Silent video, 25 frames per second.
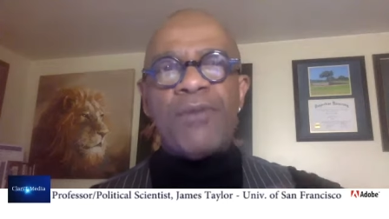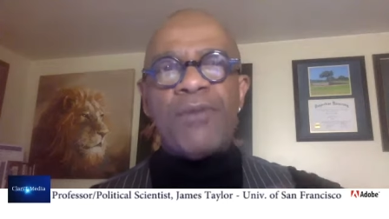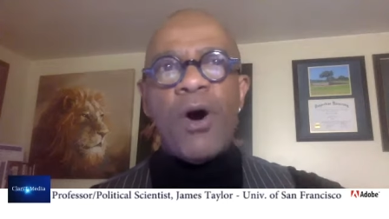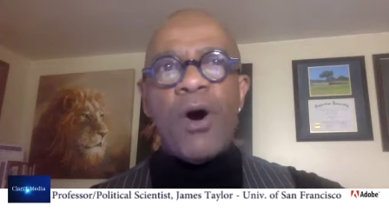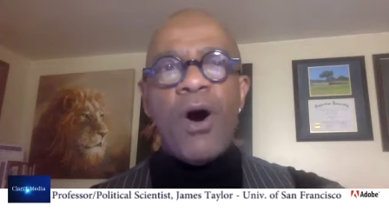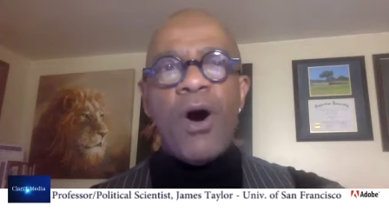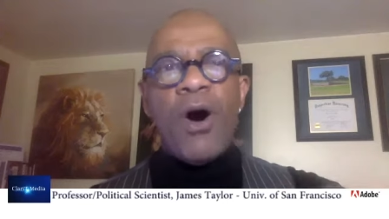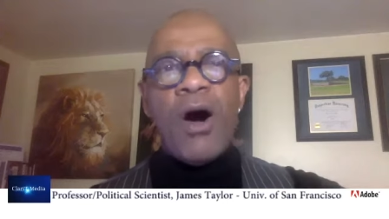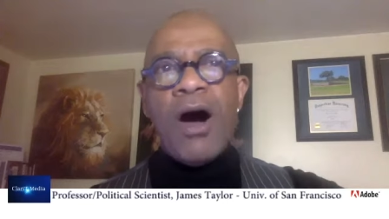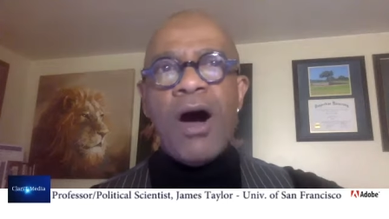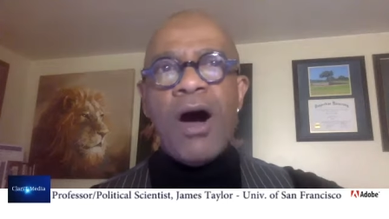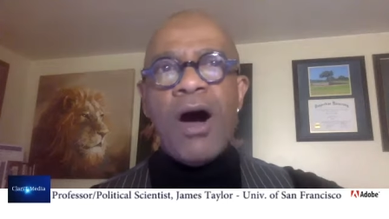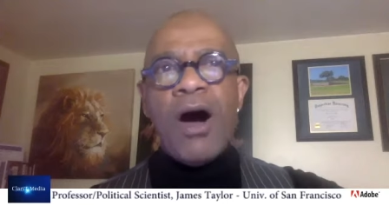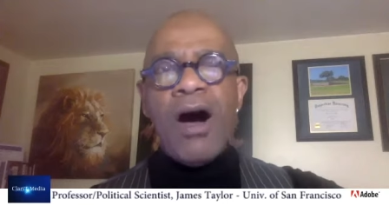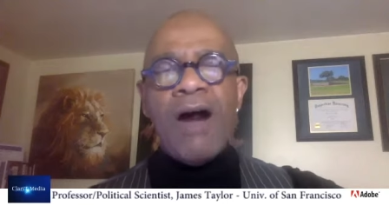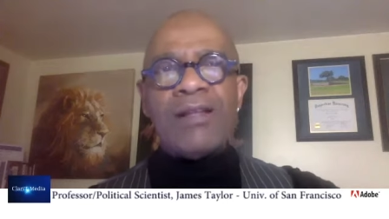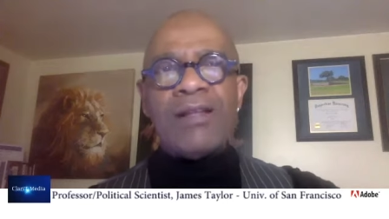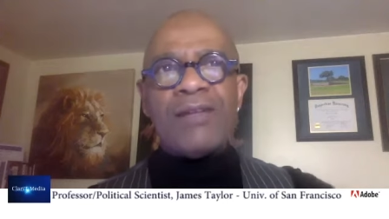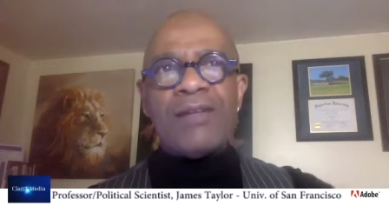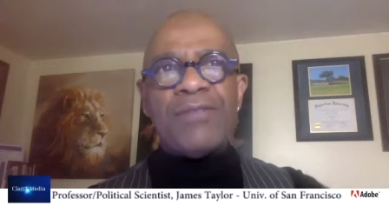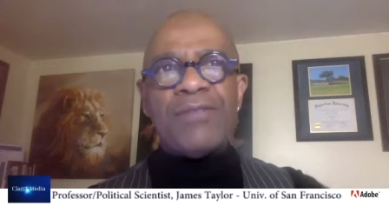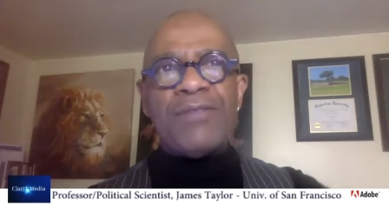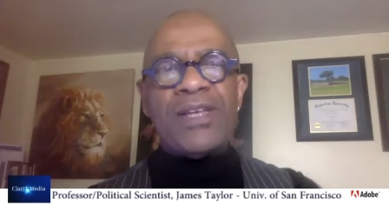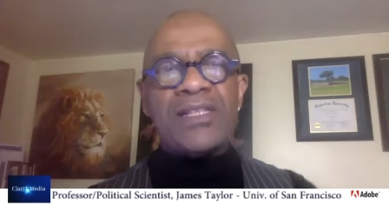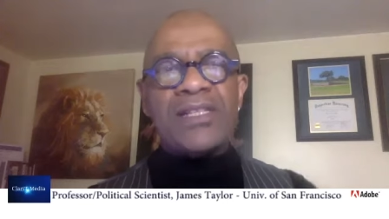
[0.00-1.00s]
all
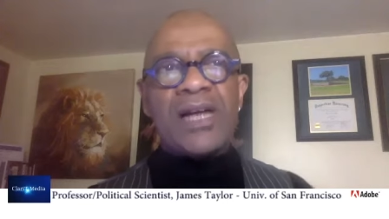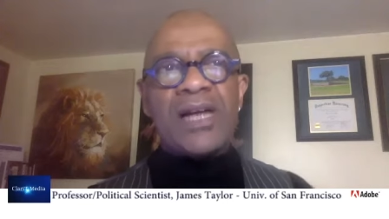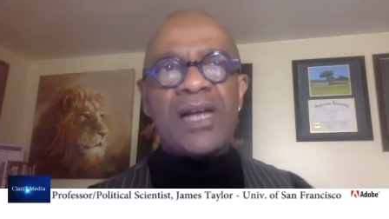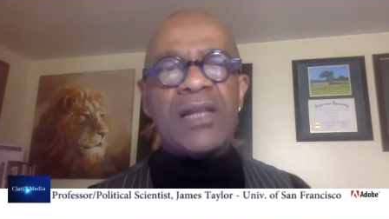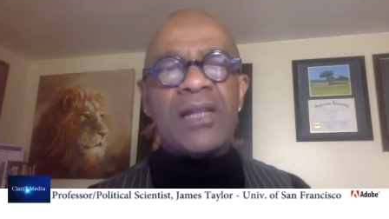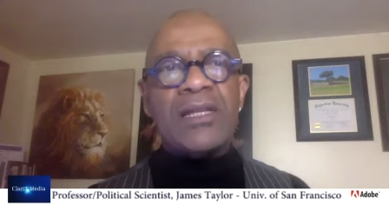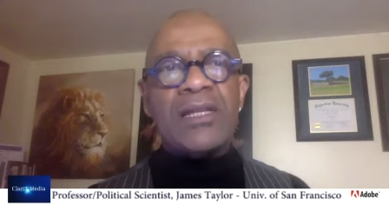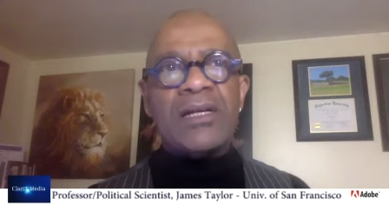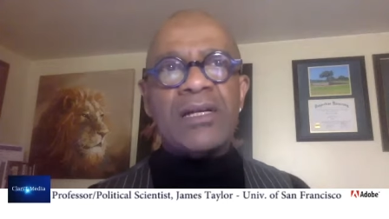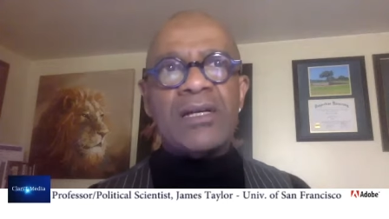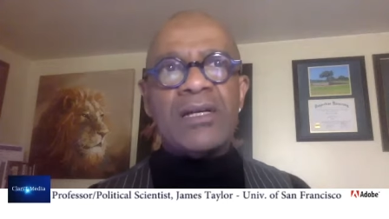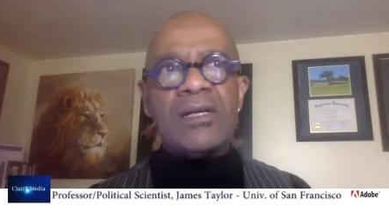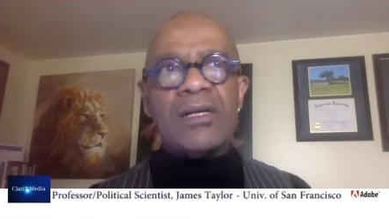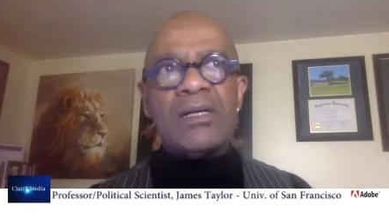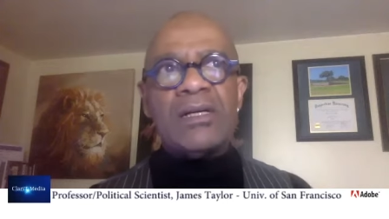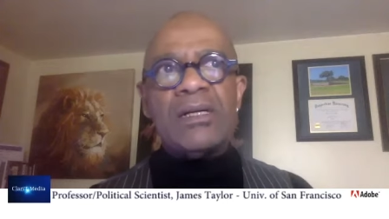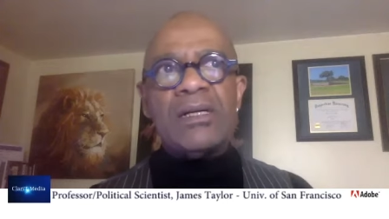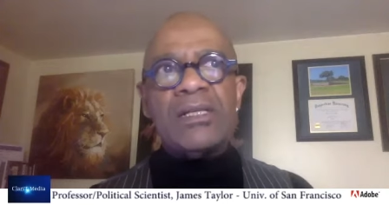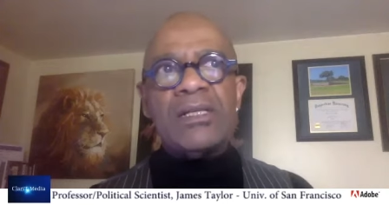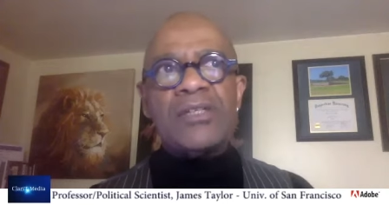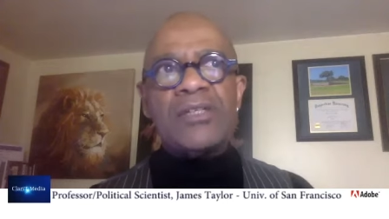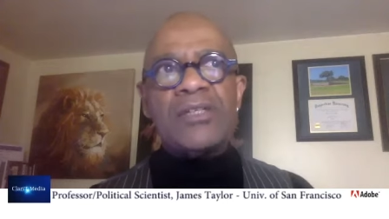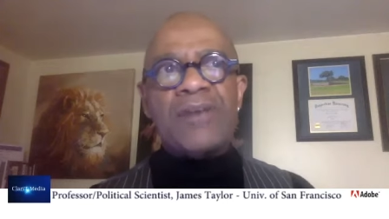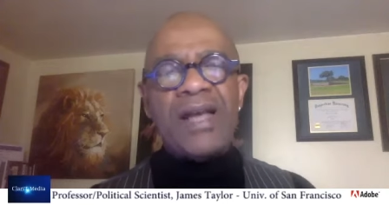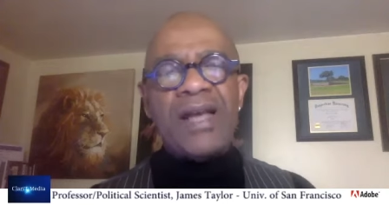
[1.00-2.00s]
of his other
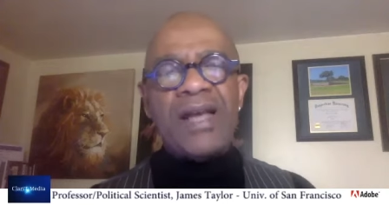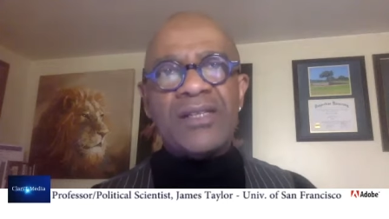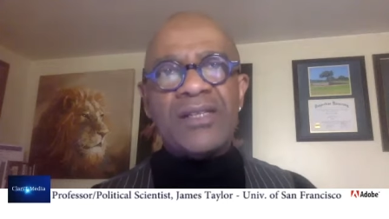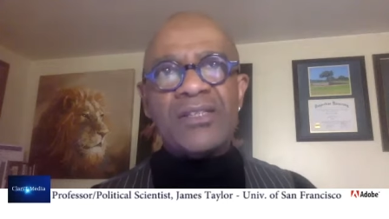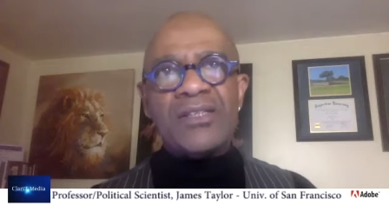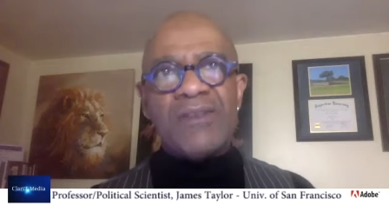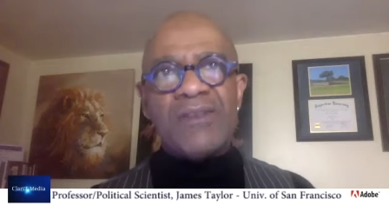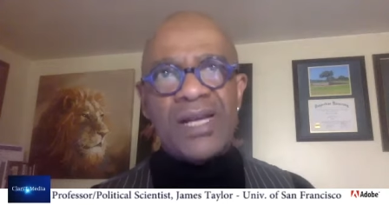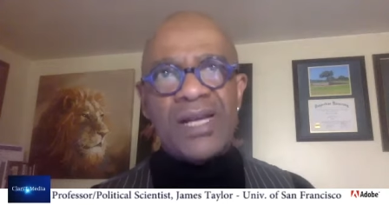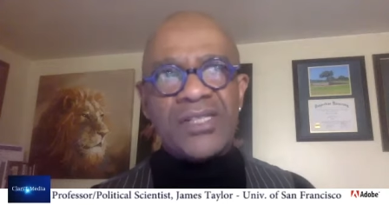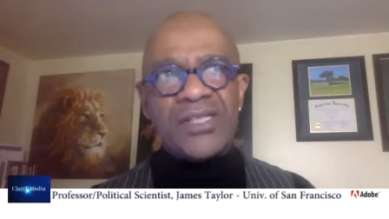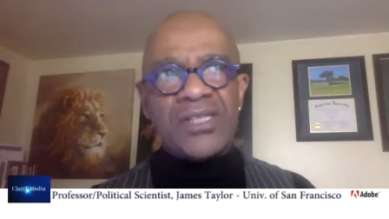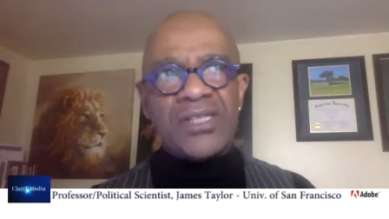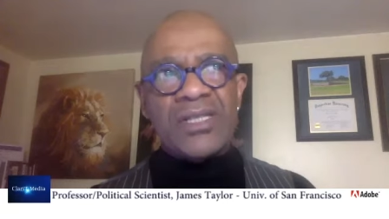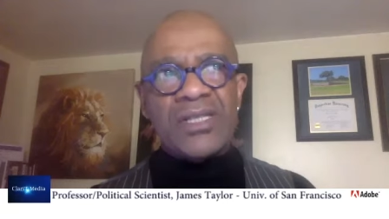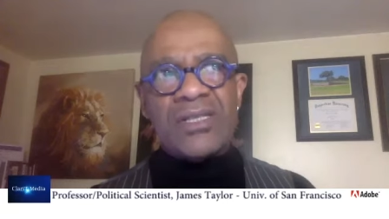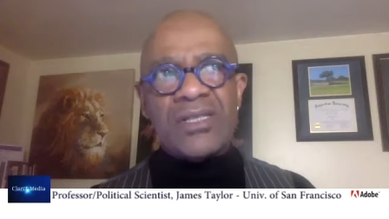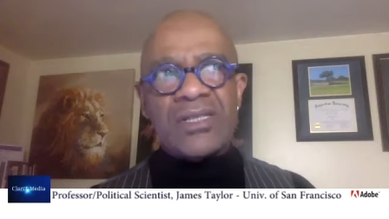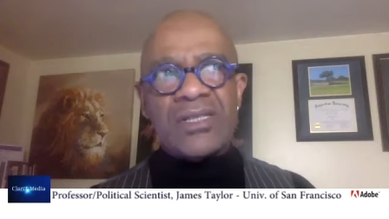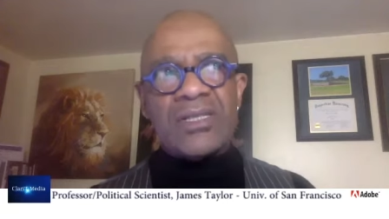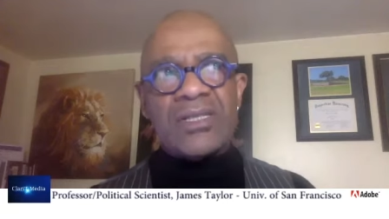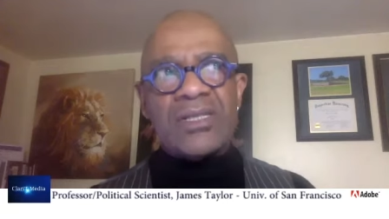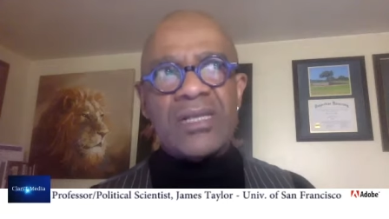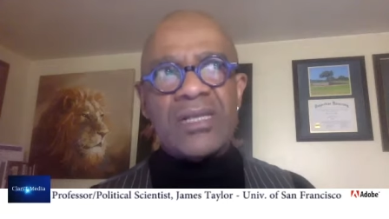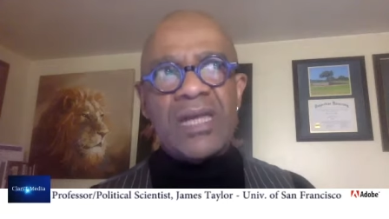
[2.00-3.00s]

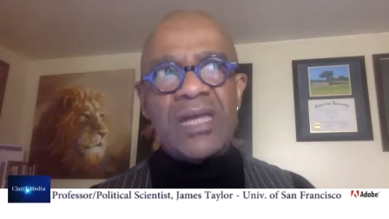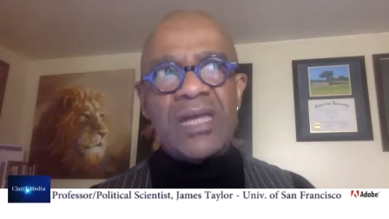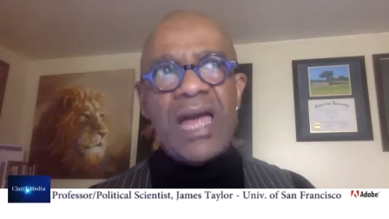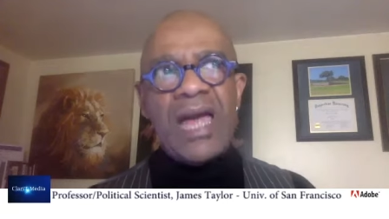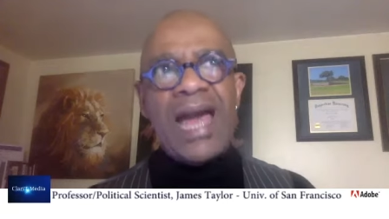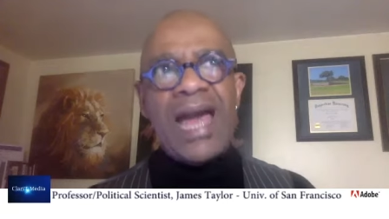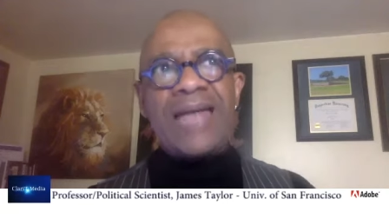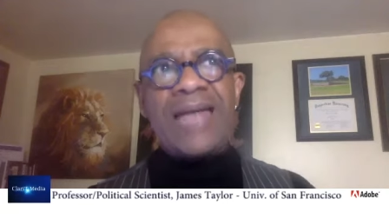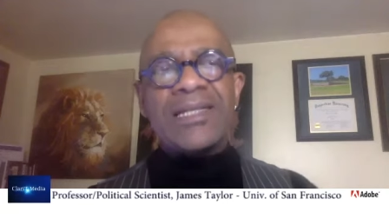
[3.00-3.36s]
transgressions as